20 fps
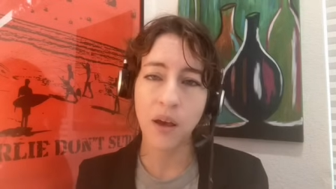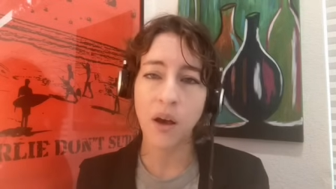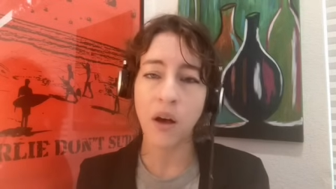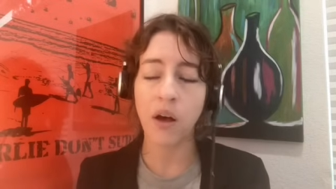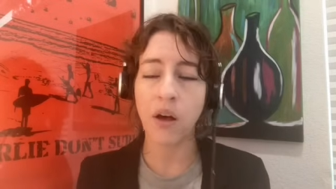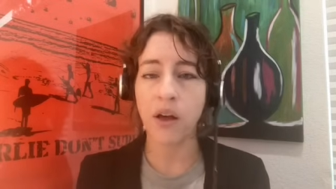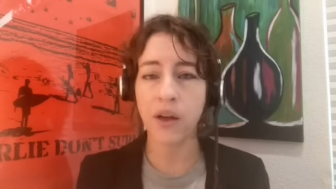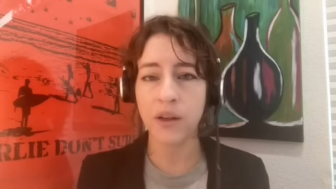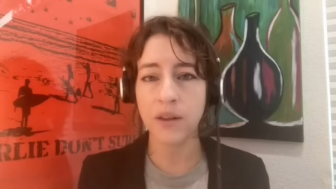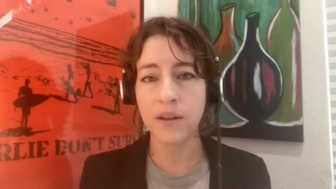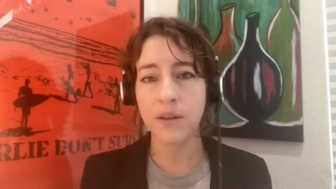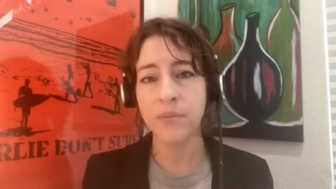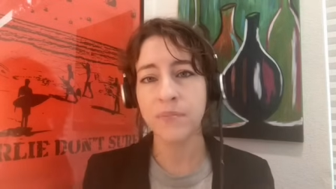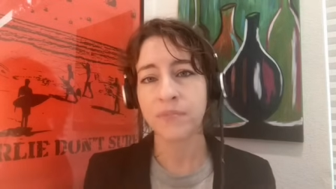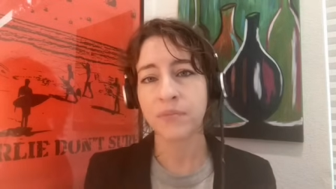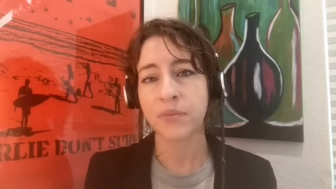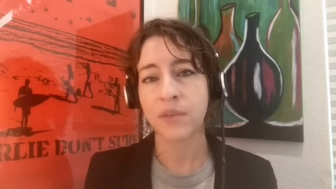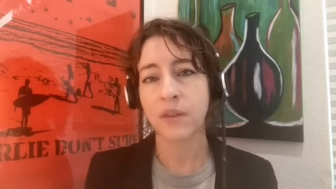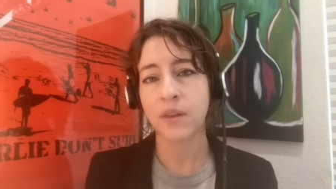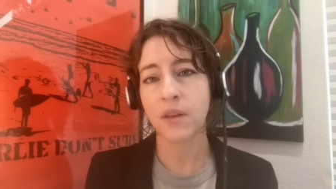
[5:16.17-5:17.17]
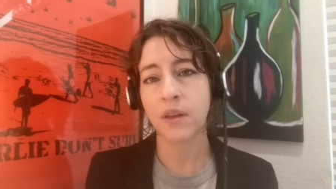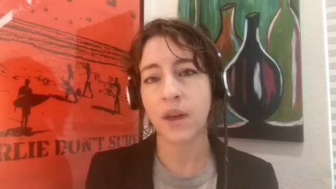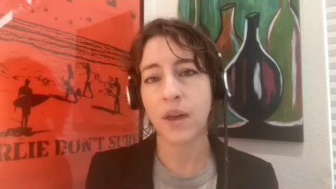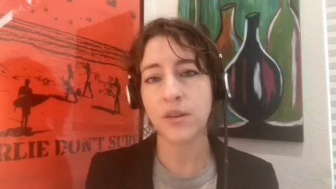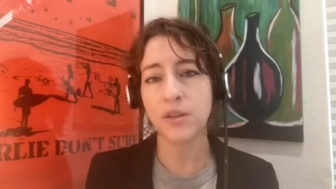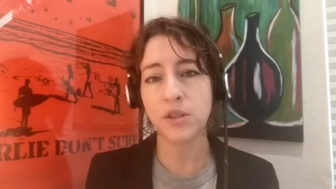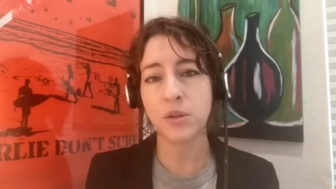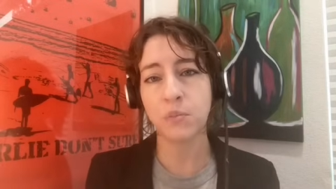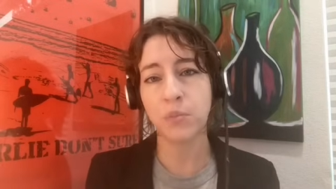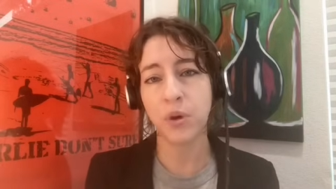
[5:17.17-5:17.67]
on a
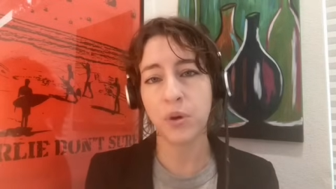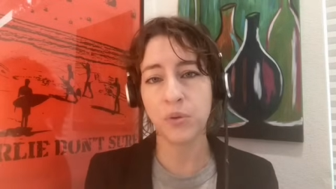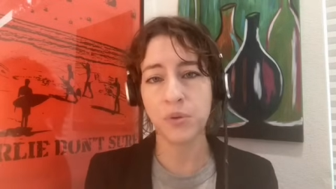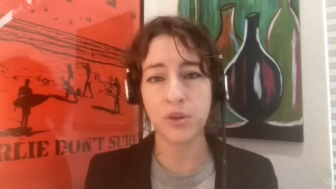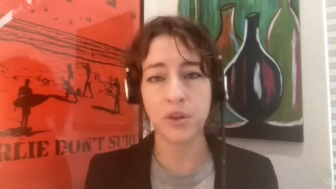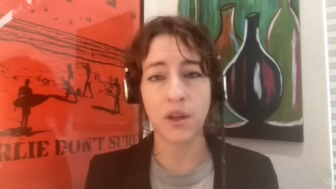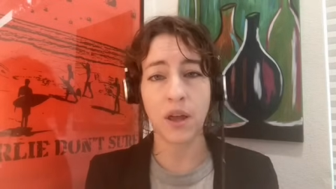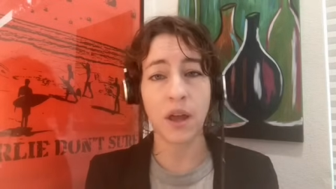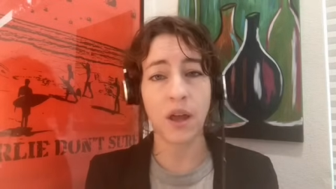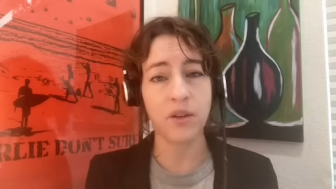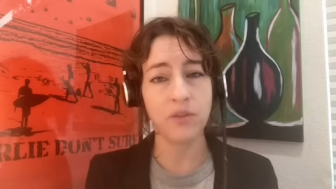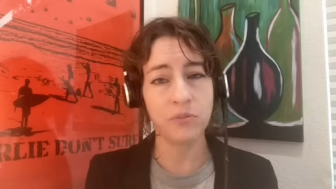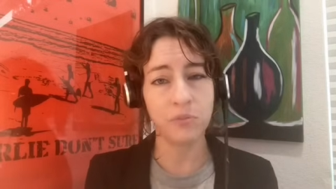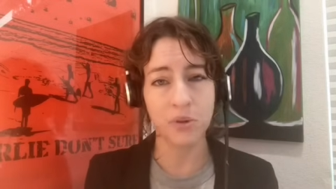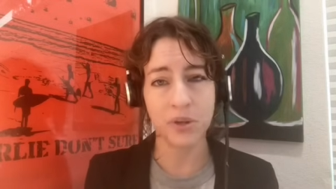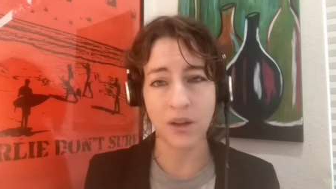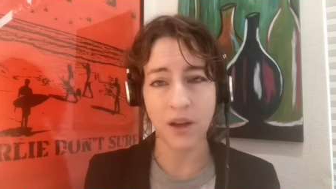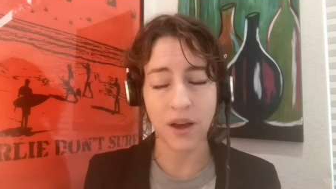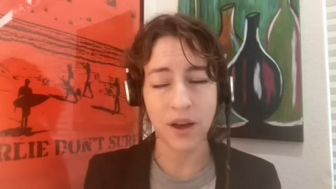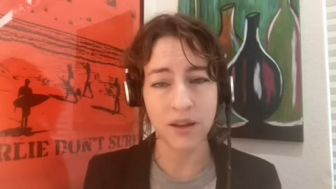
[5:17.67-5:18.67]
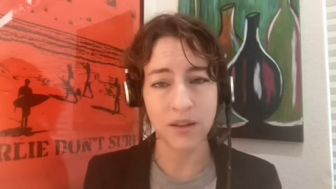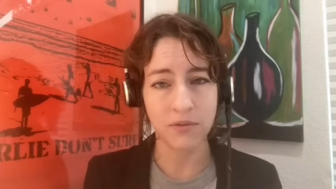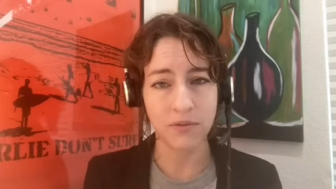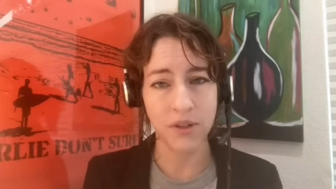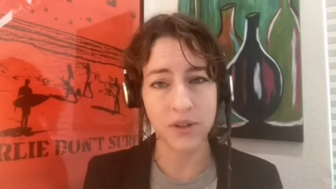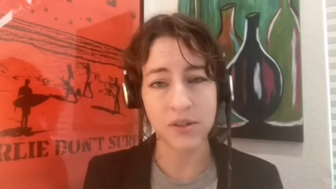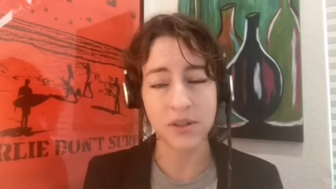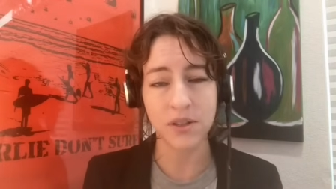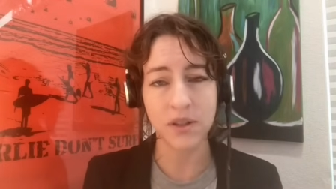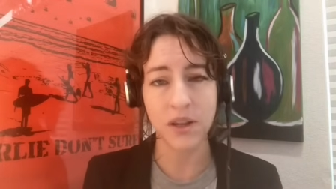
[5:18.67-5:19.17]
supposed FBI
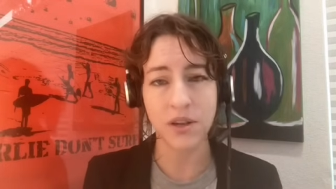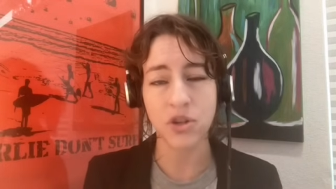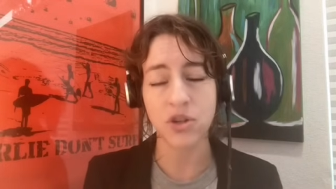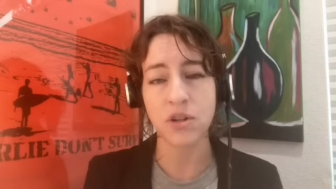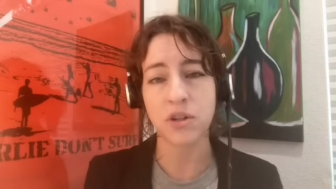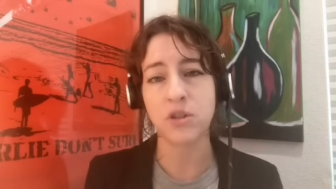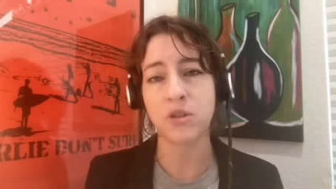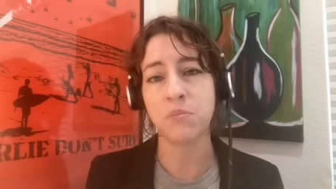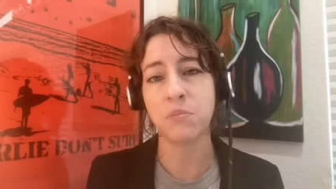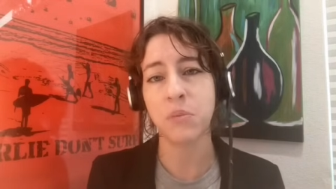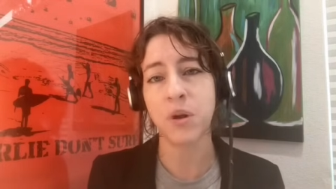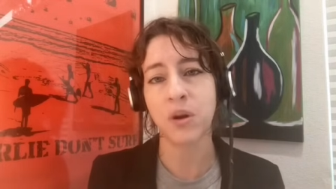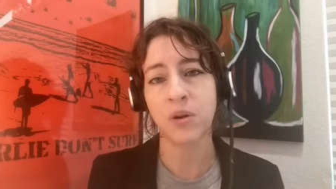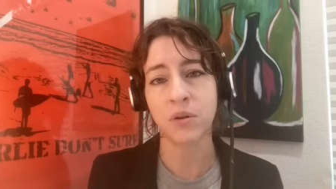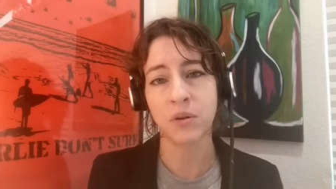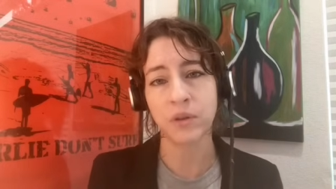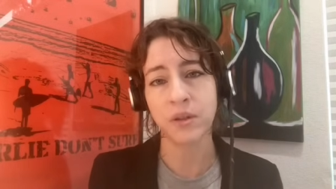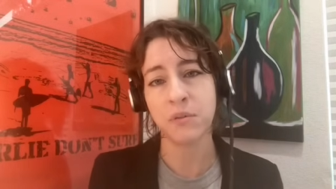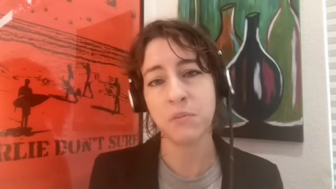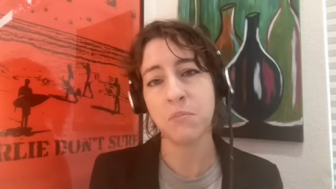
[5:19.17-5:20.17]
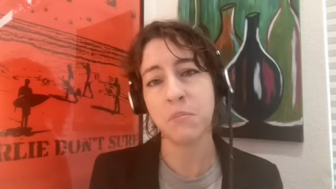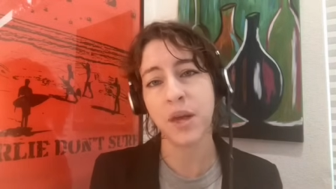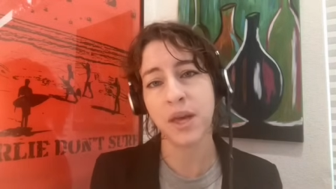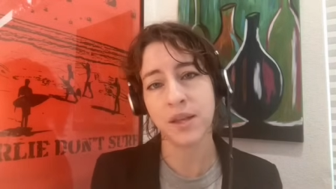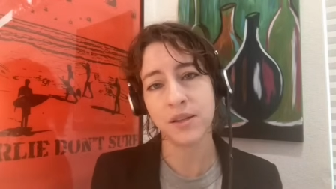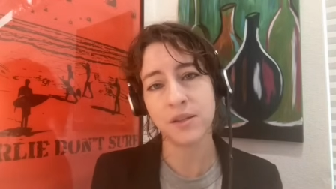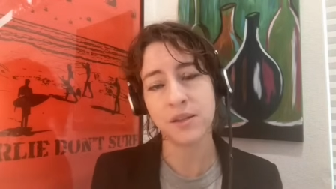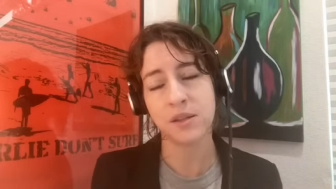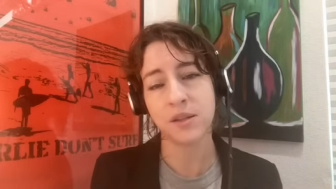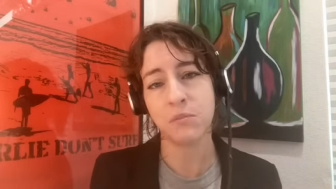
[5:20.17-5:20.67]
investigation into Marilyn
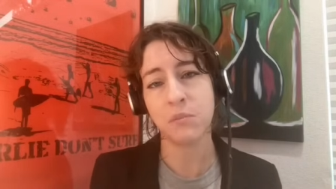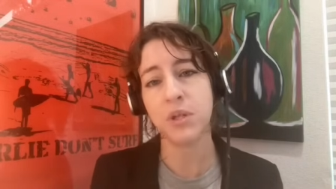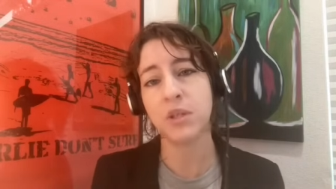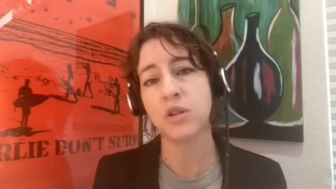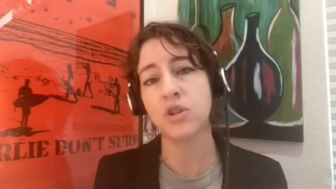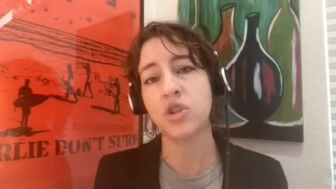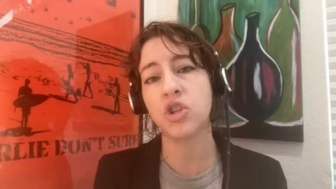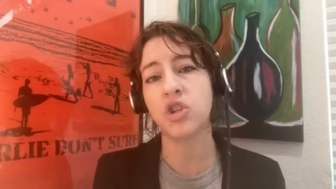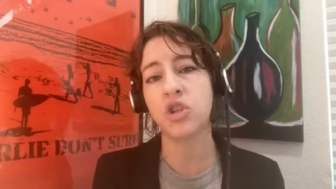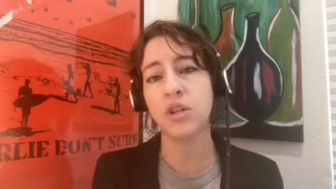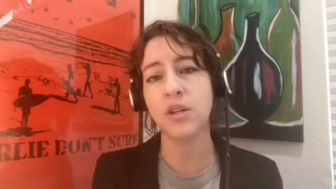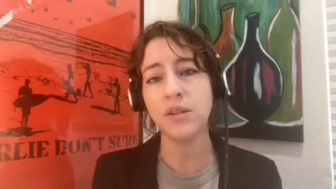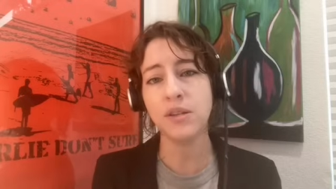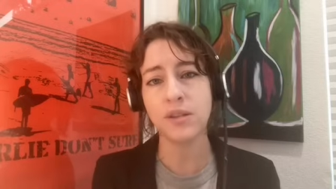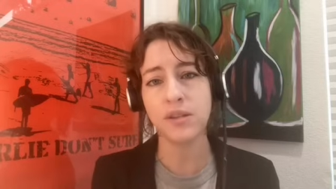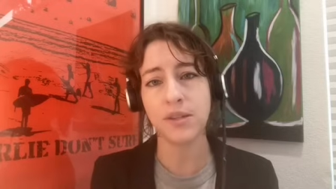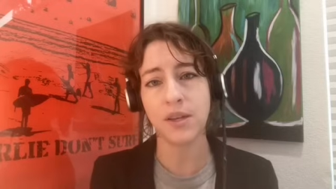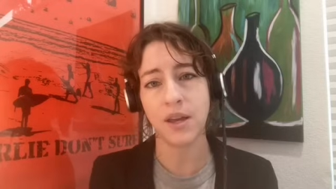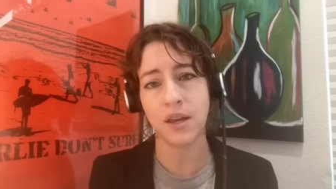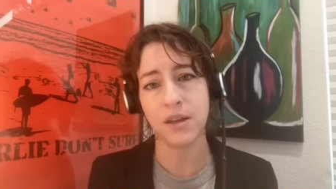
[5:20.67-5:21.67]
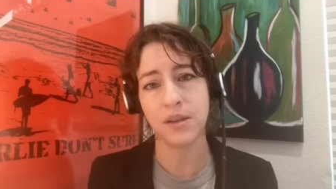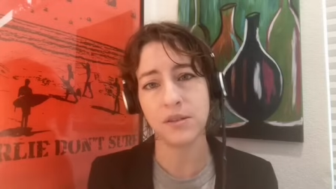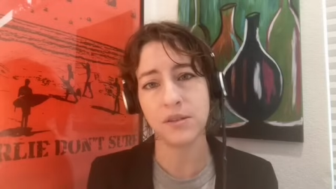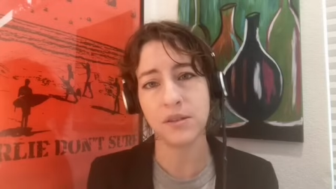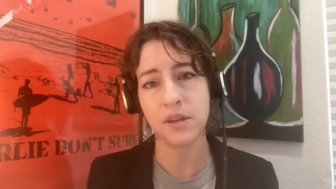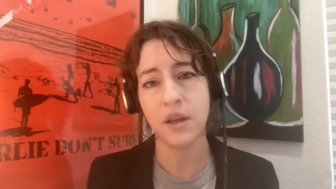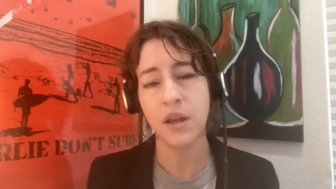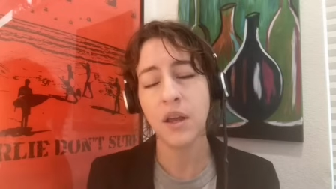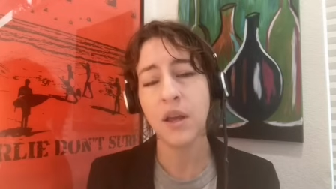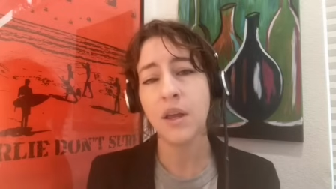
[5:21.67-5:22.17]
Manson because she says